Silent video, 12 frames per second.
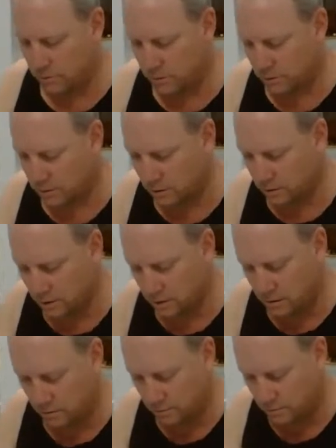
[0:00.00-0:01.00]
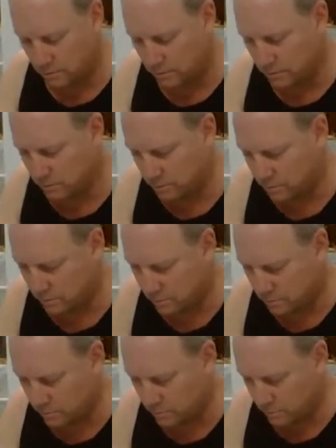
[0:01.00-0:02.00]
So there you go. I
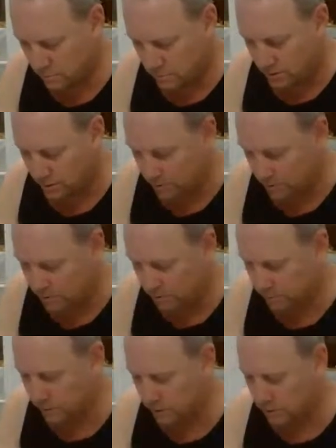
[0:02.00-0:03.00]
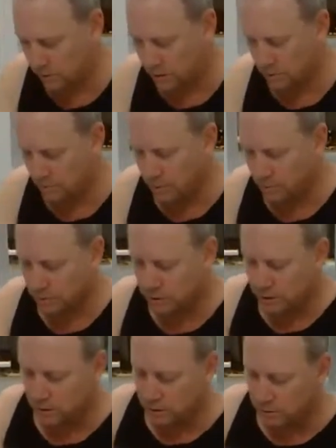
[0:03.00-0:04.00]
don't think I've seen it. I can't remember
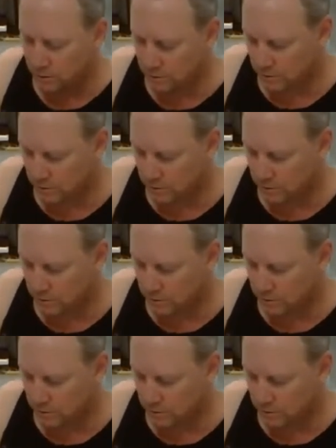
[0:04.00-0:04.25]
seeing it.